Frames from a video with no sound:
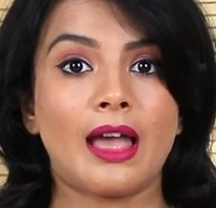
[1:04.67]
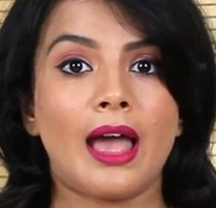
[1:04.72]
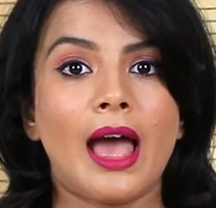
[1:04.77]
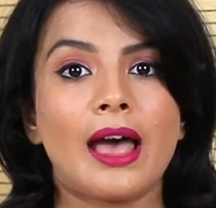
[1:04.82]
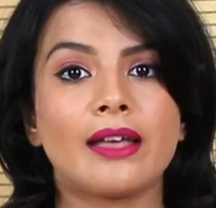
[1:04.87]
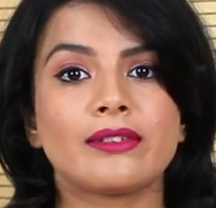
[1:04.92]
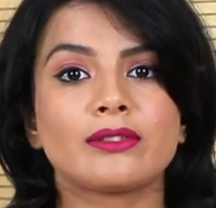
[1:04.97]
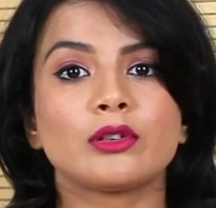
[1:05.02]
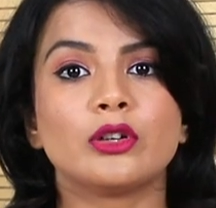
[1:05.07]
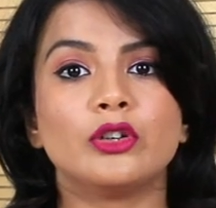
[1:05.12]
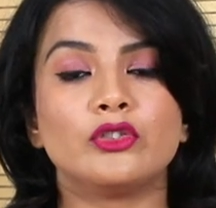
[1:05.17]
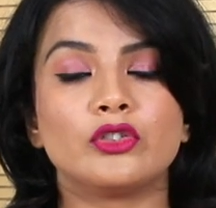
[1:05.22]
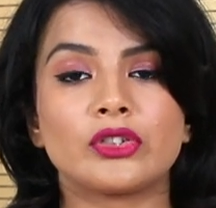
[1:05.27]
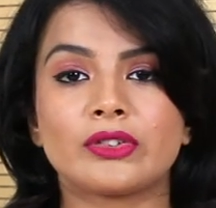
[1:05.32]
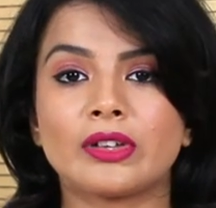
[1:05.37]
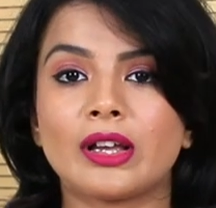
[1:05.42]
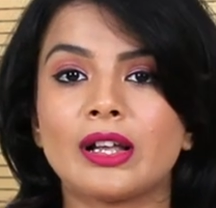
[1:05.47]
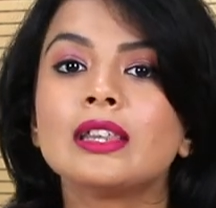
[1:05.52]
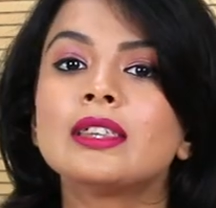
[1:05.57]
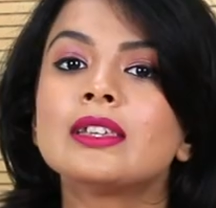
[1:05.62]
As a
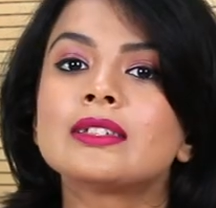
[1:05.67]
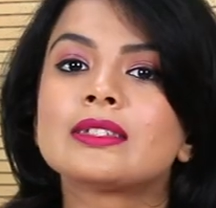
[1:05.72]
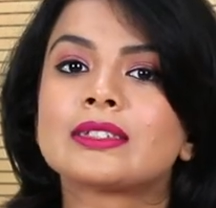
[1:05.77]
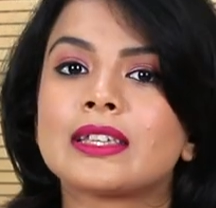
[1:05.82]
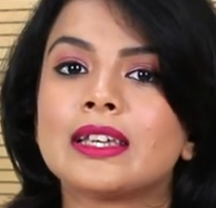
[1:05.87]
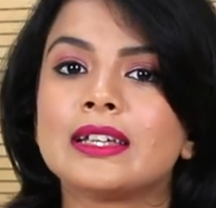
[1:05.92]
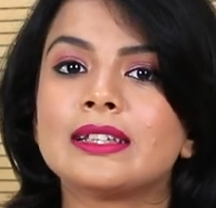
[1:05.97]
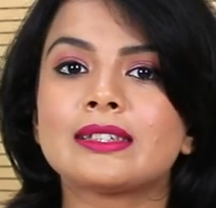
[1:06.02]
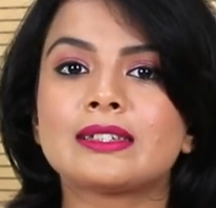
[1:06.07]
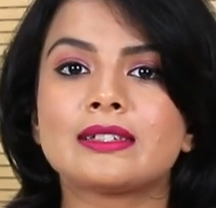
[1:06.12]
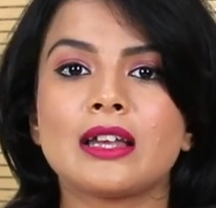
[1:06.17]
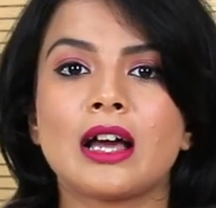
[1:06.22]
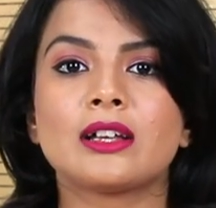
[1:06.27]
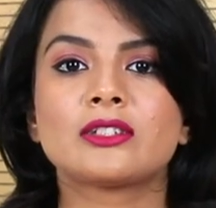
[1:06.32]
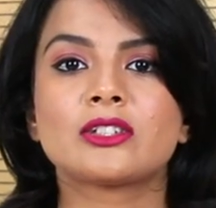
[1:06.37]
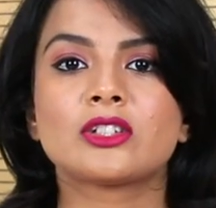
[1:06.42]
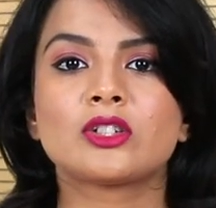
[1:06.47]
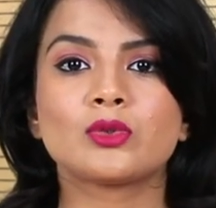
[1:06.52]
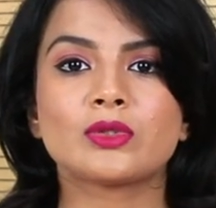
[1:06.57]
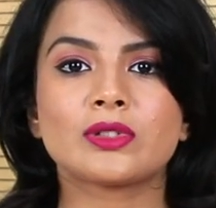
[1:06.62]
result, the skin
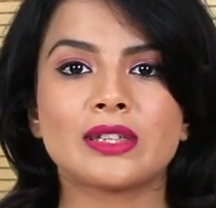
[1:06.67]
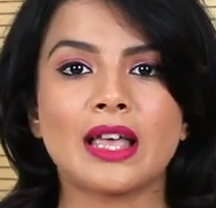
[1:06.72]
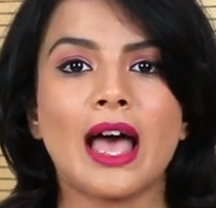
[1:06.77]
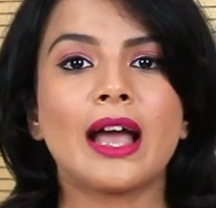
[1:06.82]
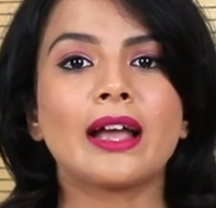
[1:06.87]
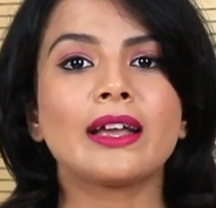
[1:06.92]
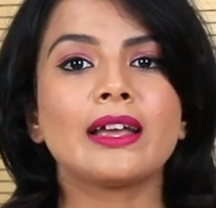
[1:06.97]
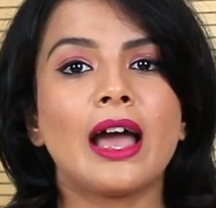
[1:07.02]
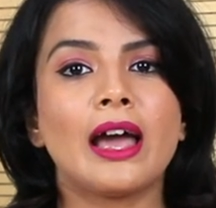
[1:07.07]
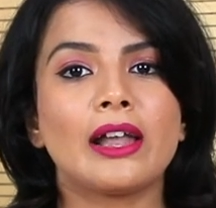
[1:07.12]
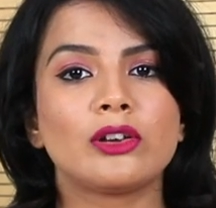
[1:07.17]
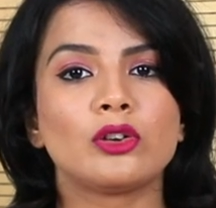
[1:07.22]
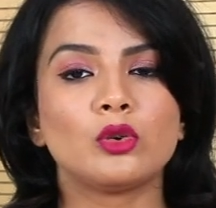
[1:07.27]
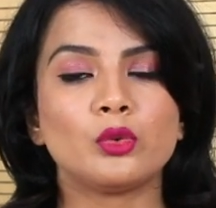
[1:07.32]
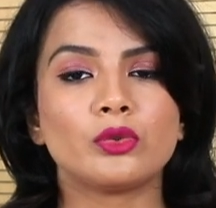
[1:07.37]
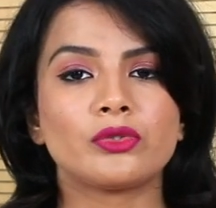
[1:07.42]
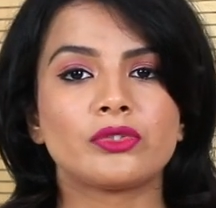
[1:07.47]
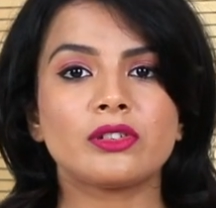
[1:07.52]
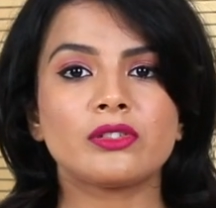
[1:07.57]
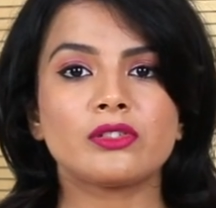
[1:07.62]
starts to sag and
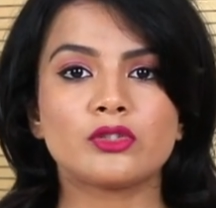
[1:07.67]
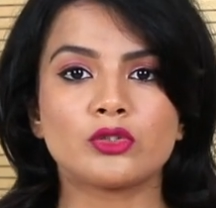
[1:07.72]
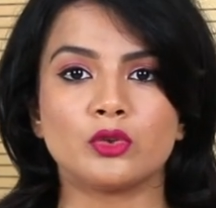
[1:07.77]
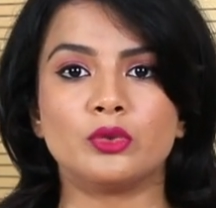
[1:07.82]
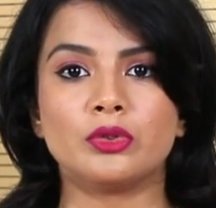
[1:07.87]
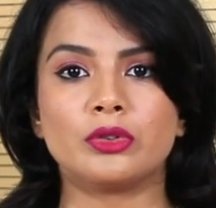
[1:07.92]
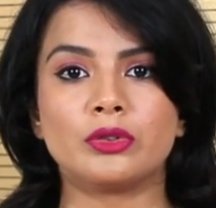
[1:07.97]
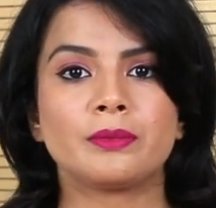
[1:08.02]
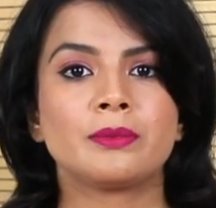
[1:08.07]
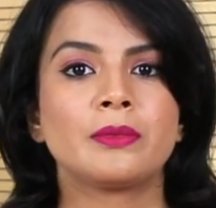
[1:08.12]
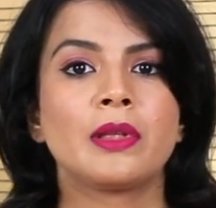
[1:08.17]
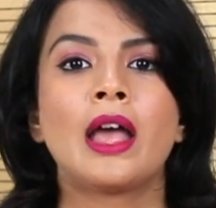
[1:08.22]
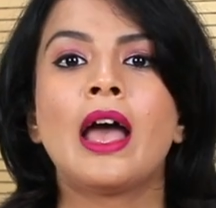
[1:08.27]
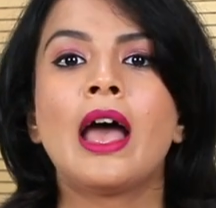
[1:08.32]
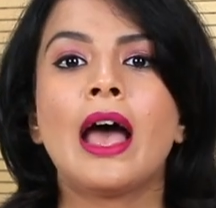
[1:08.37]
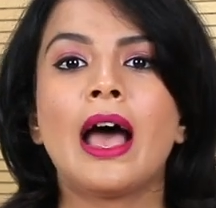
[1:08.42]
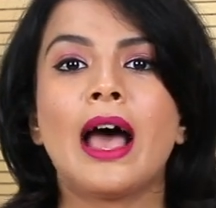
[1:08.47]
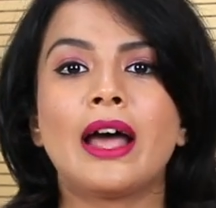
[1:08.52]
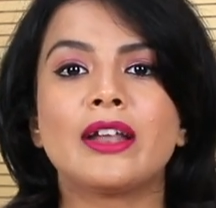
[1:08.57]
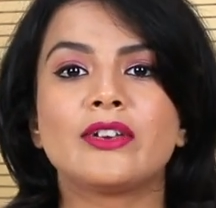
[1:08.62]
loses tone,
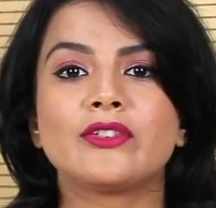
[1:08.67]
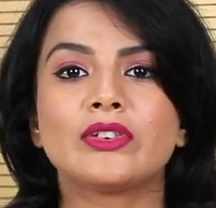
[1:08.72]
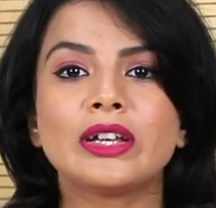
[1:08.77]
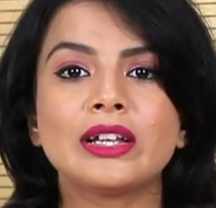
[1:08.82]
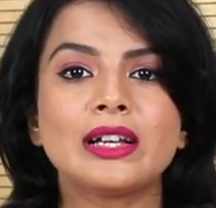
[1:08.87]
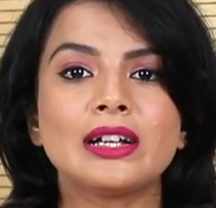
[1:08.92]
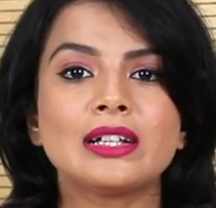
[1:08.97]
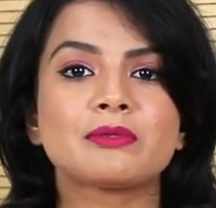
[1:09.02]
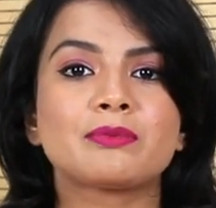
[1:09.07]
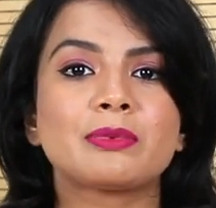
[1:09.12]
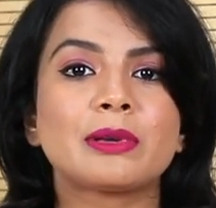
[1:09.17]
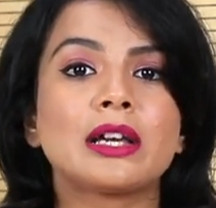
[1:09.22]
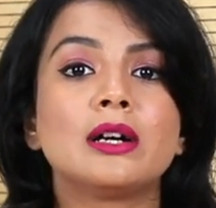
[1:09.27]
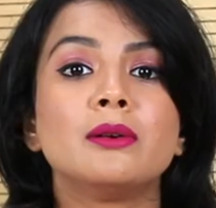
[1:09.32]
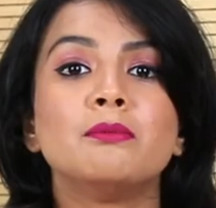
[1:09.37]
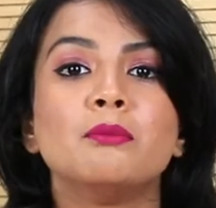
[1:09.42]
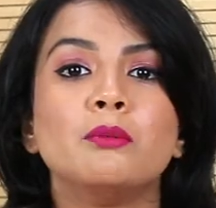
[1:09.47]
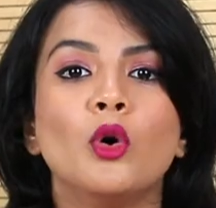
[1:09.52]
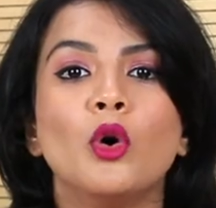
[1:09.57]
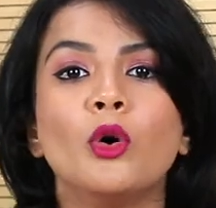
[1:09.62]
and wrinkles
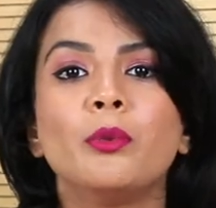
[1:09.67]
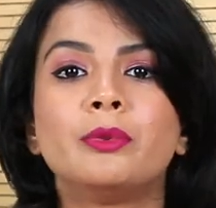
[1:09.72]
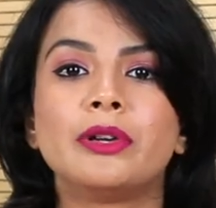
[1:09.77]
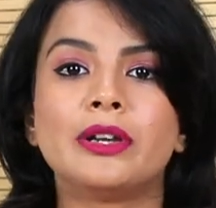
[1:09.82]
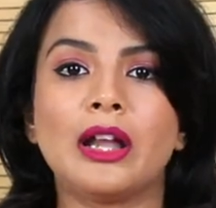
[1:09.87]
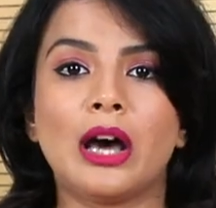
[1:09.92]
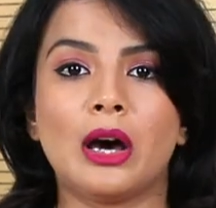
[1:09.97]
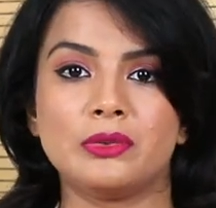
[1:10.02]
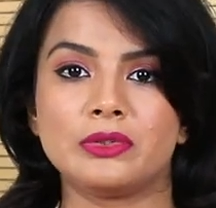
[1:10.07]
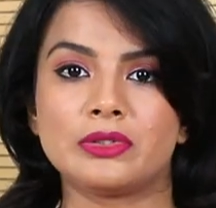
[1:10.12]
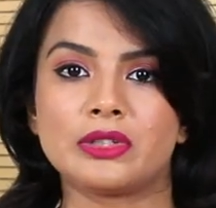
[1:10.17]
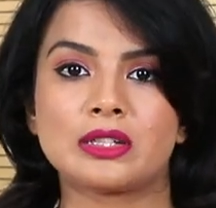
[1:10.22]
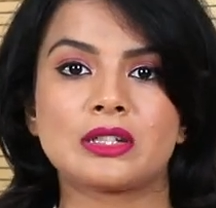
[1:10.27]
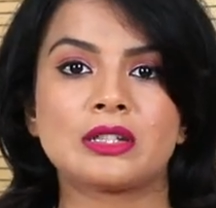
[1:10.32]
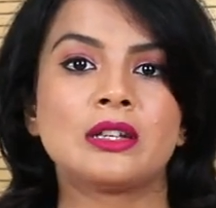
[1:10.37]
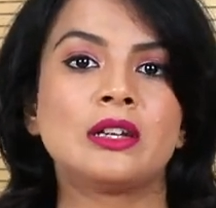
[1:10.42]
become more pronounced.